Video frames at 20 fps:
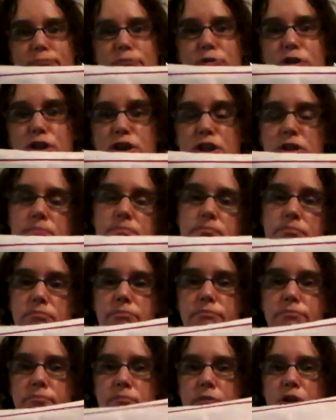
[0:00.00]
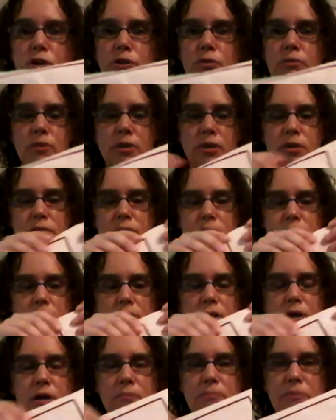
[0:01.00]
which is the
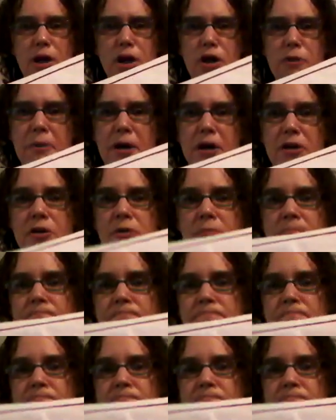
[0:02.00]
Harry Potter